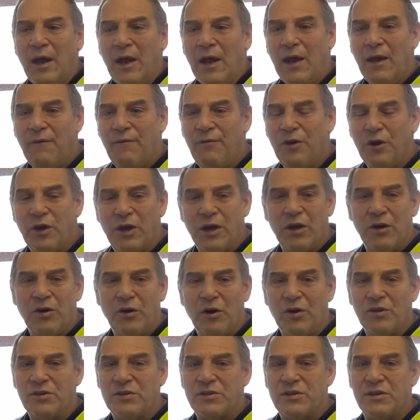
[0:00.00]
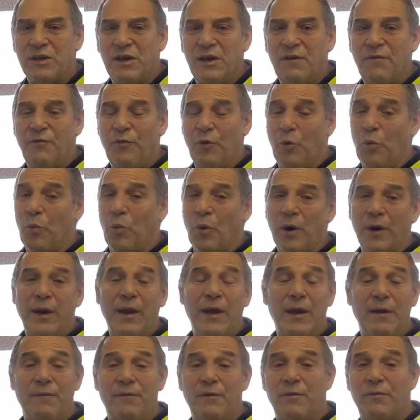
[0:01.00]
If you cannot see for
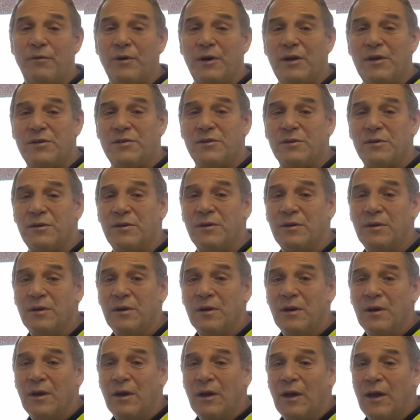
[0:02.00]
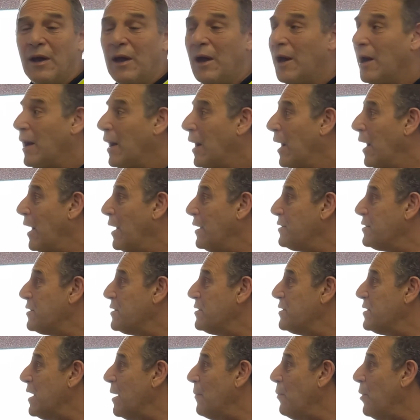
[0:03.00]
whatever reason, ask
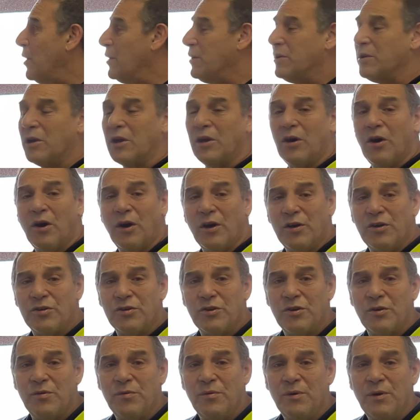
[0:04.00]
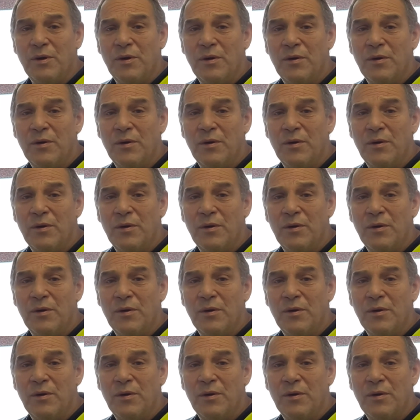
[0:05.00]
someone to guide you